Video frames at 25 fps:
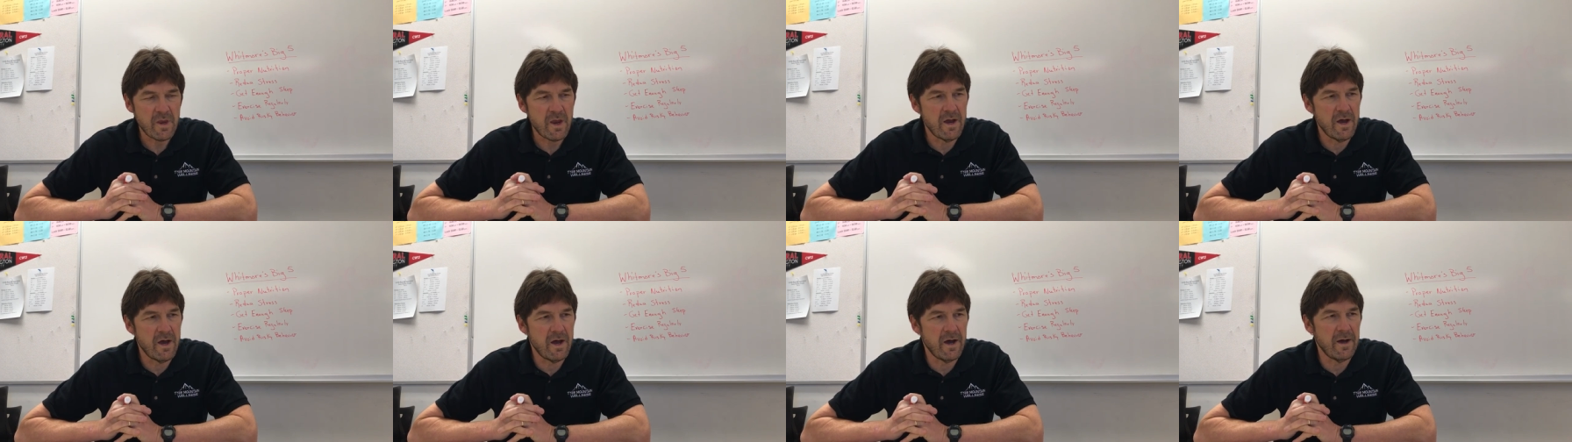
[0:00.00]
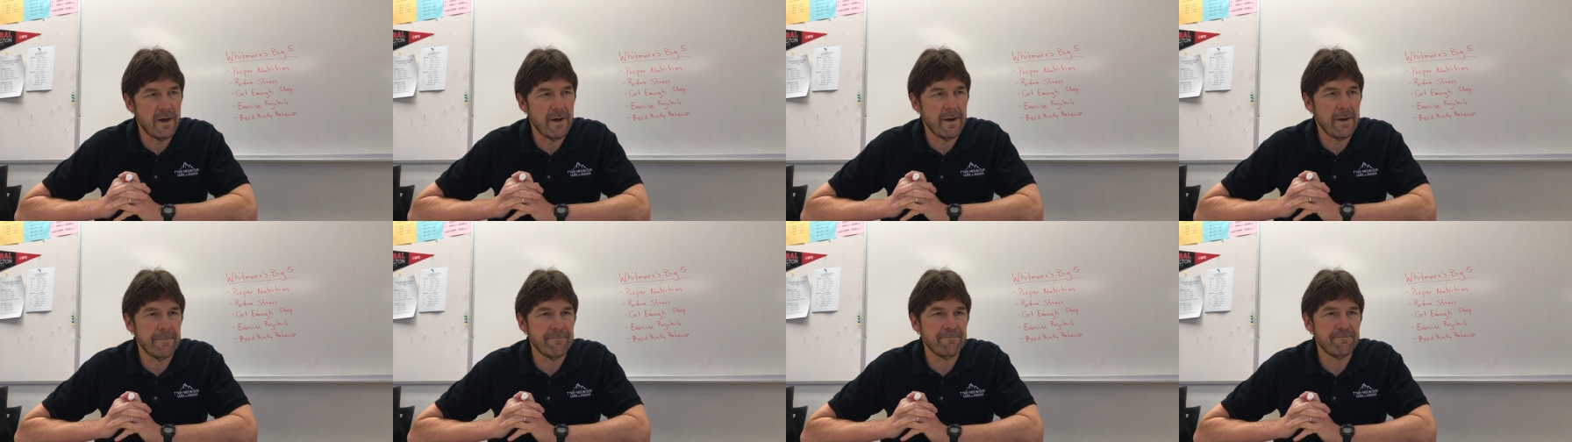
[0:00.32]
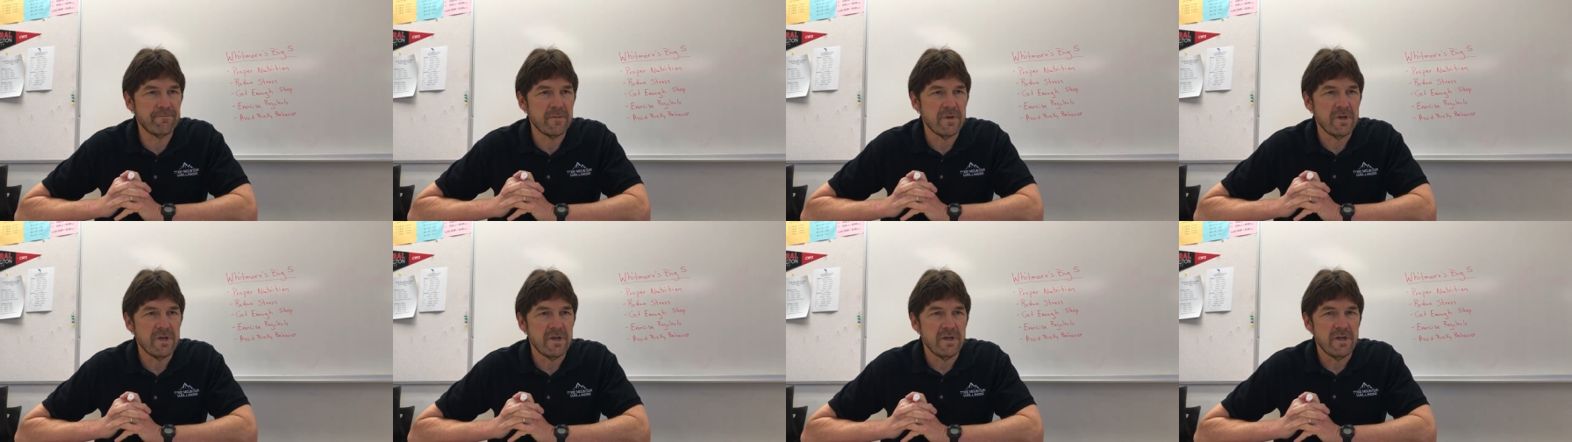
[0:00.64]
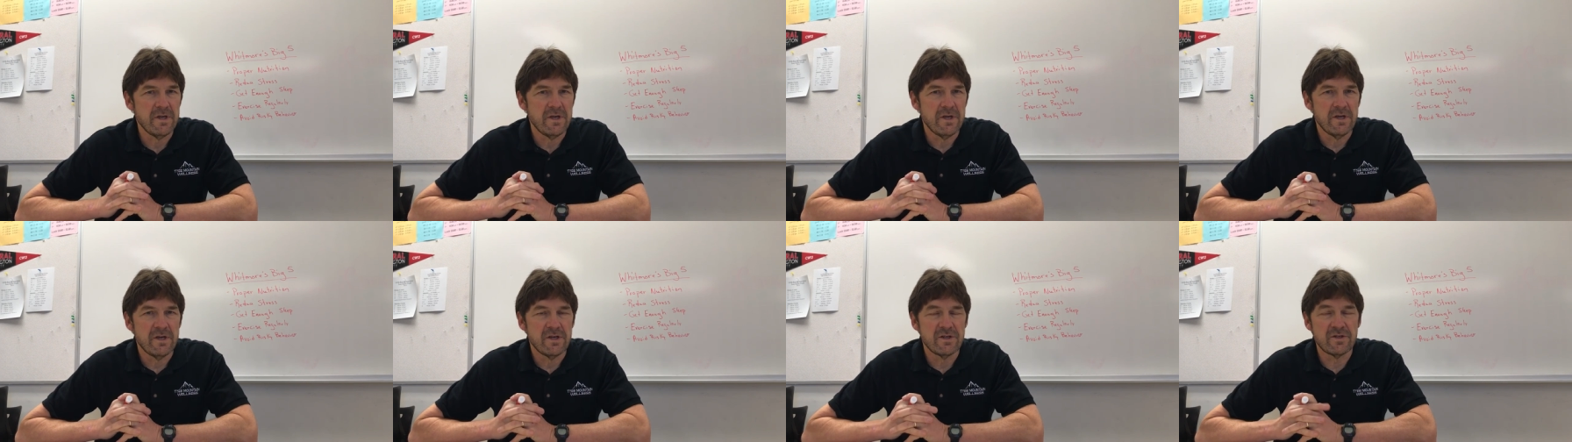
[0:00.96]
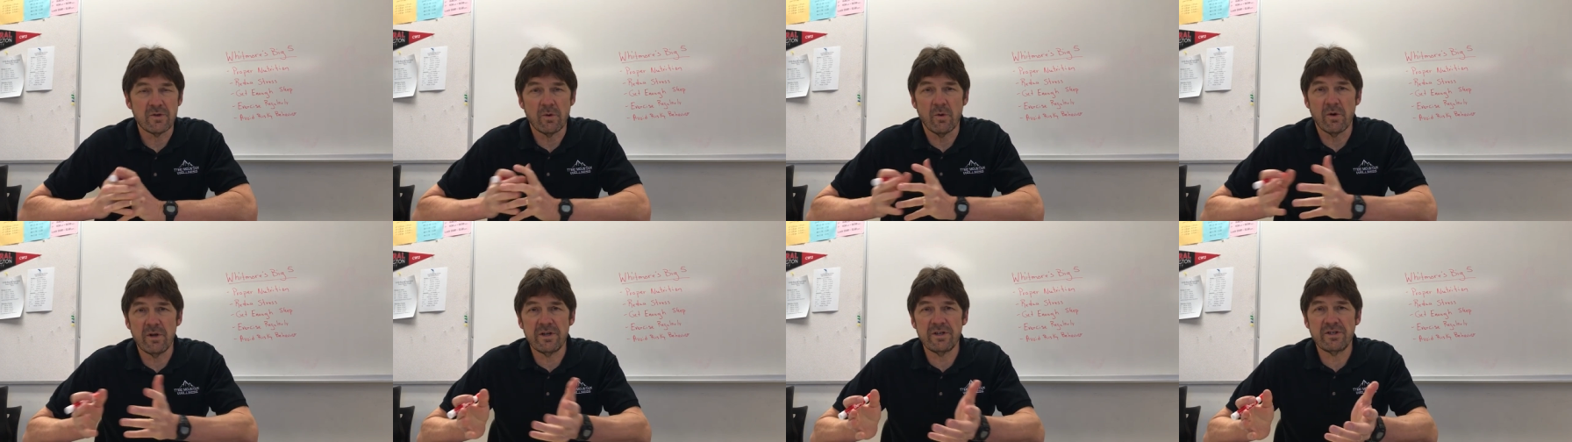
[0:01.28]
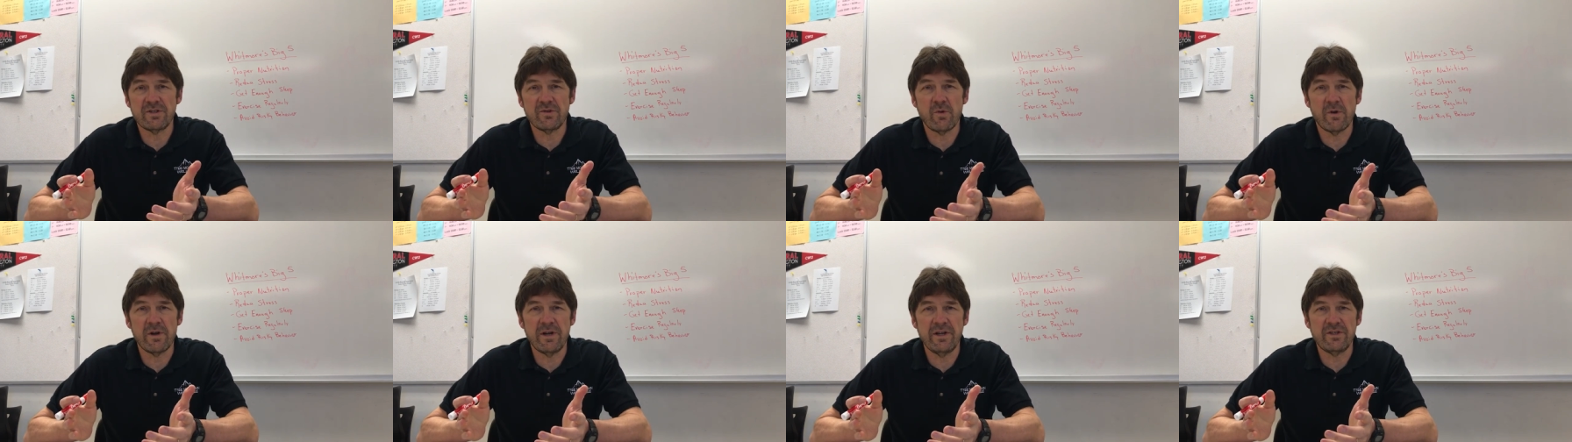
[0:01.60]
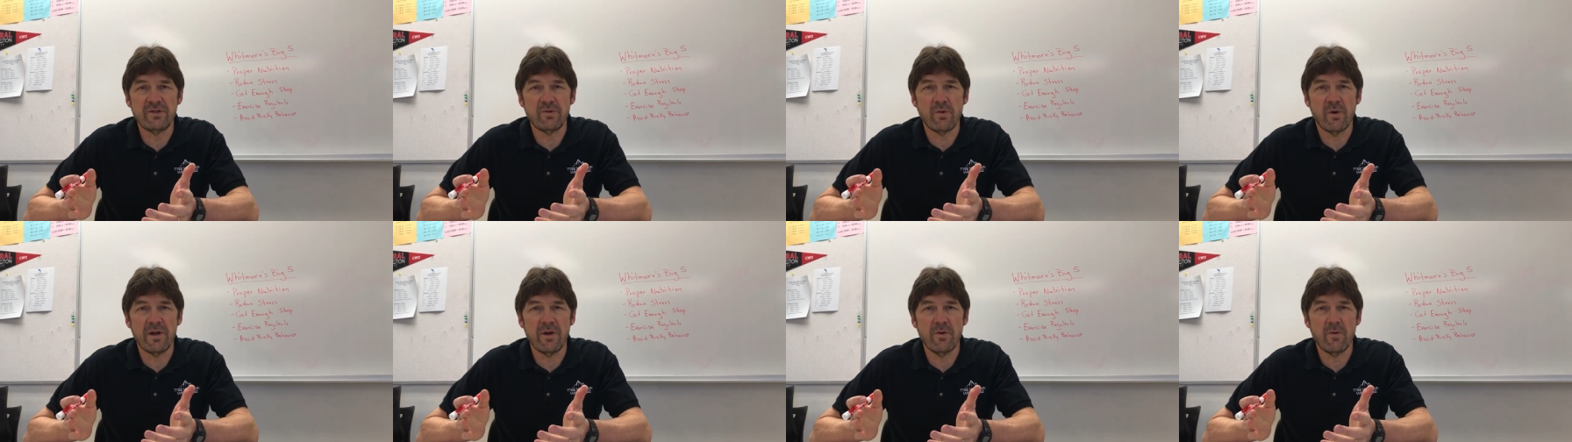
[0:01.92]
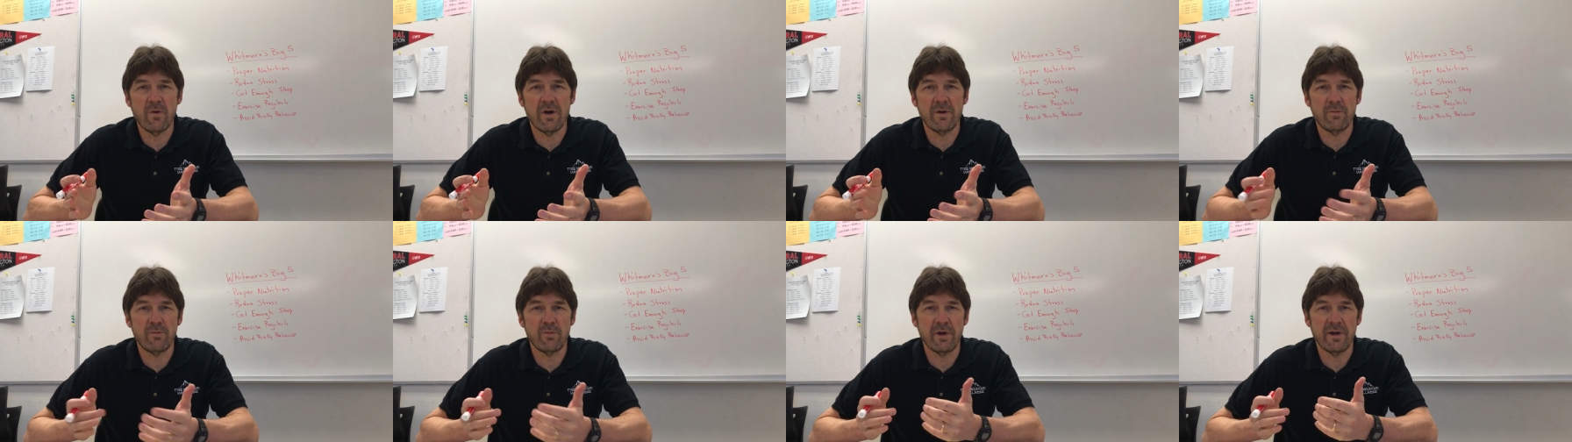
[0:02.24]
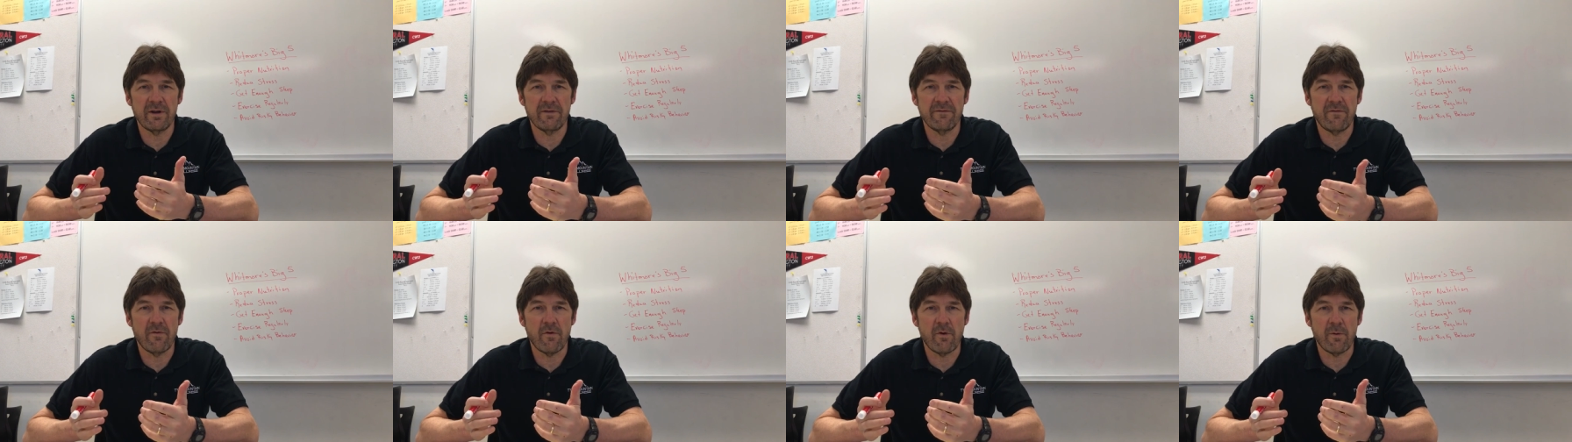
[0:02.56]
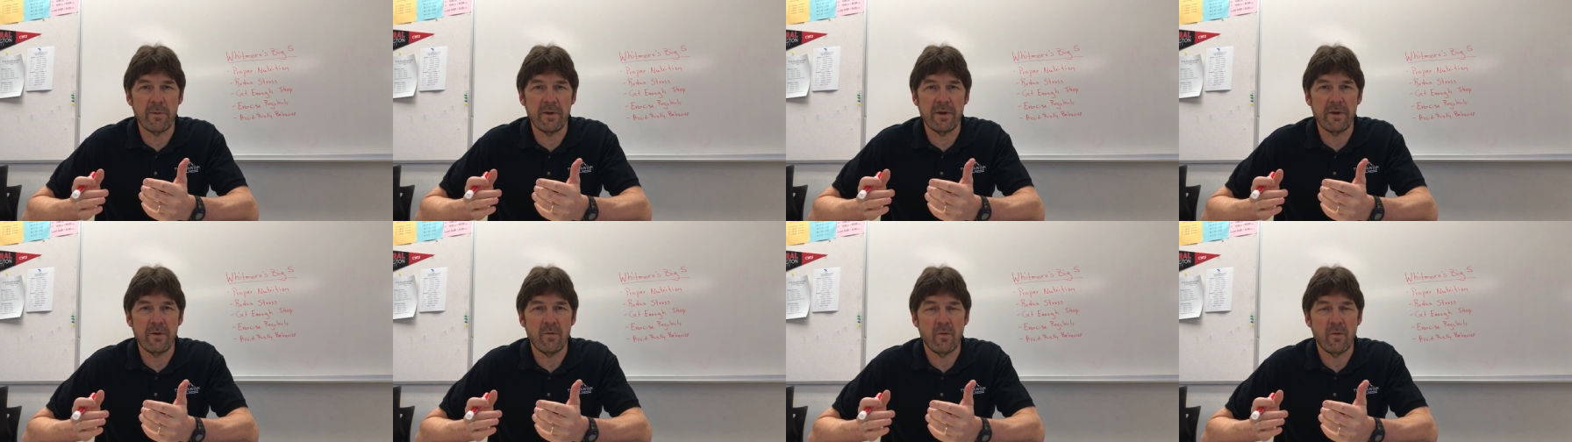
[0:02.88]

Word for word: Um, so what does 2021 bring for me?